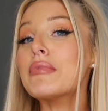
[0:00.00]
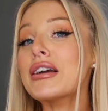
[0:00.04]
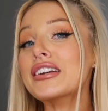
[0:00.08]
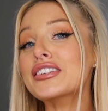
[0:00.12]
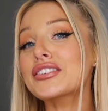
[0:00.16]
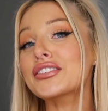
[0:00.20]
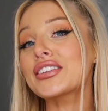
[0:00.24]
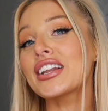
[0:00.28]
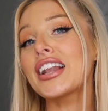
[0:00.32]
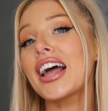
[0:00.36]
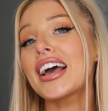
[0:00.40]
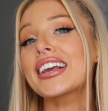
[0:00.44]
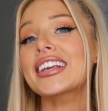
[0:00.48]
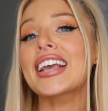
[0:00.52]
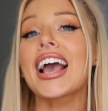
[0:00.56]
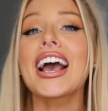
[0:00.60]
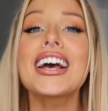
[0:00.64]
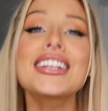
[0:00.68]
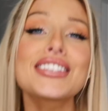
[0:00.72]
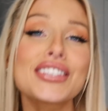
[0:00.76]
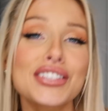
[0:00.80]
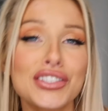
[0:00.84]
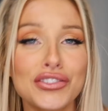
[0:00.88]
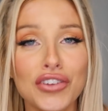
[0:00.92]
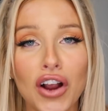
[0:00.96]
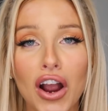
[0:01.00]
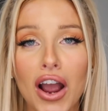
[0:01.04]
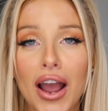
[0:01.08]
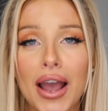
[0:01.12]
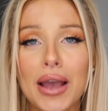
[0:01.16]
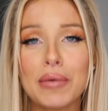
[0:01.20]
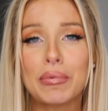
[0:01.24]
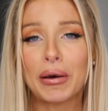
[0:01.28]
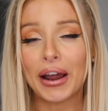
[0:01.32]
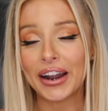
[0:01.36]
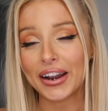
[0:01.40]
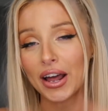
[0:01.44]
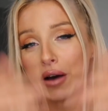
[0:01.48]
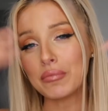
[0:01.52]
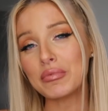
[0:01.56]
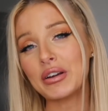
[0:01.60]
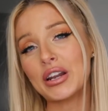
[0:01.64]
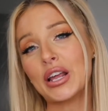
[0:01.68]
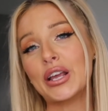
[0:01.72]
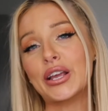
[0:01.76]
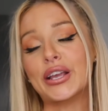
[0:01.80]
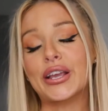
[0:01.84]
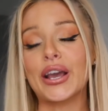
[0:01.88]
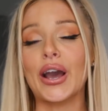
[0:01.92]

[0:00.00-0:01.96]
And make sure to like and subscribe, and I'm going